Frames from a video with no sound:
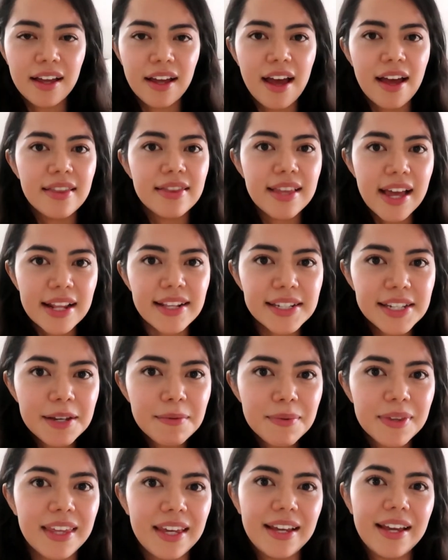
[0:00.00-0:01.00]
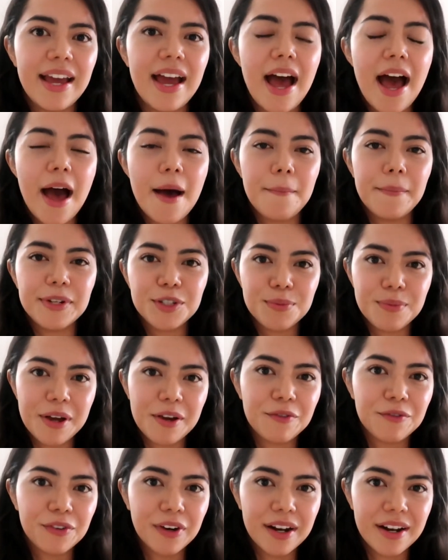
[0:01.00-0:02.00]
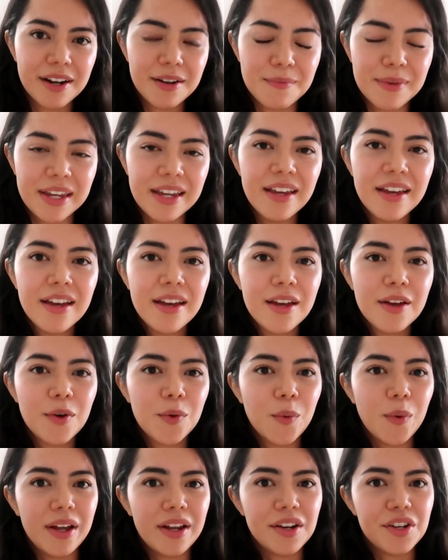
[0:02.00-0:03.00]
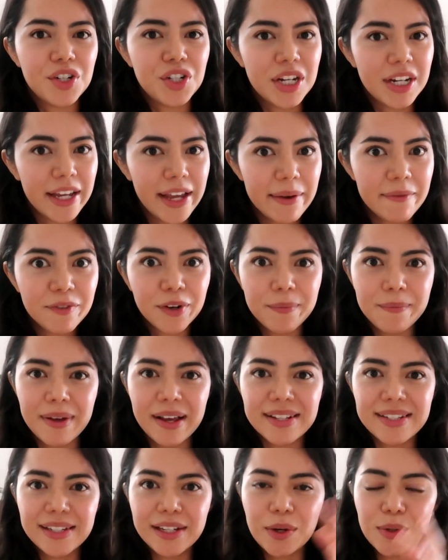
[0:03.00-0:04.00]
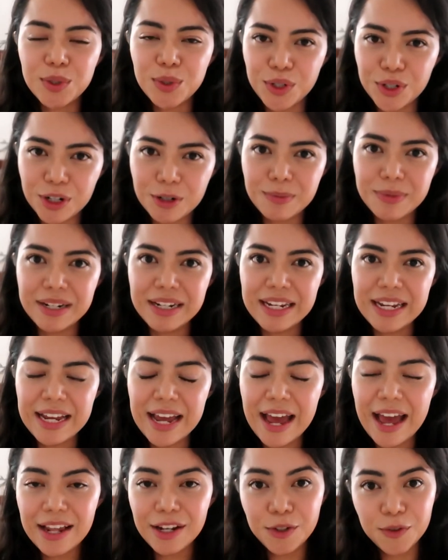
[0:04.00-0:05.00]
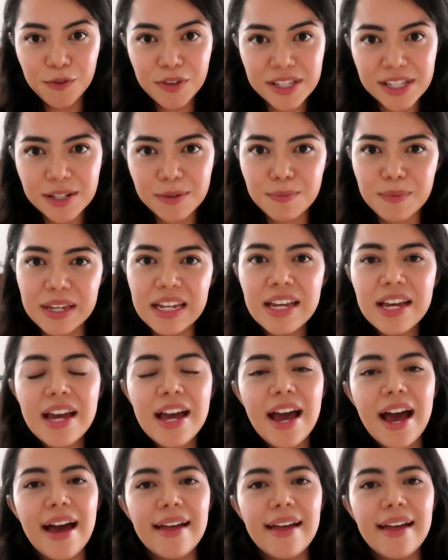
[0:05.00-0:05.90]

And that same thing happened to my friend and me when she came from Mexico to Germany to visit me,